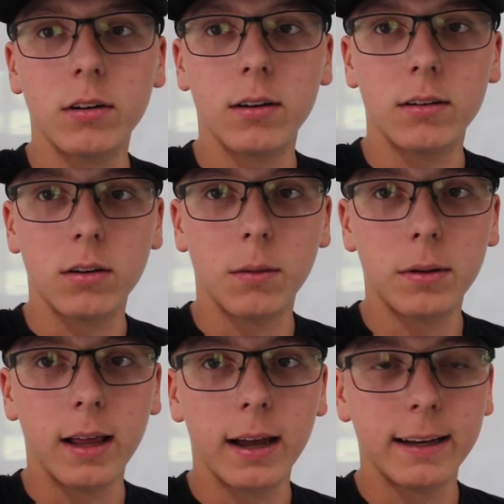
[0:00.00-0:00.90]
to
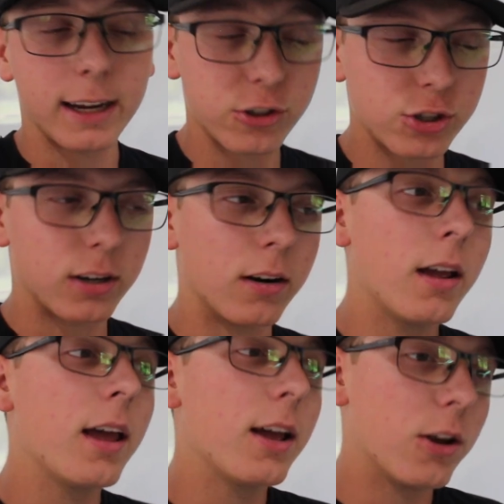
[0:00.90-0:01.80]
apply next year
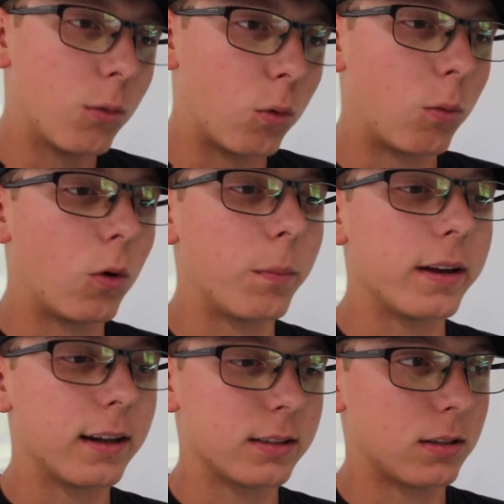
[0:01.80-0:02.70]
will
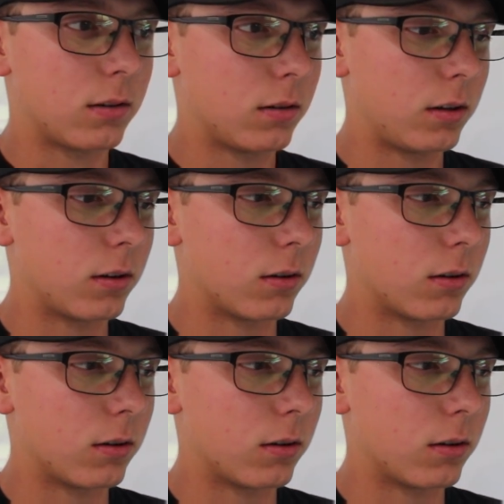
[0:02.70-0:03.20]
be nice, and,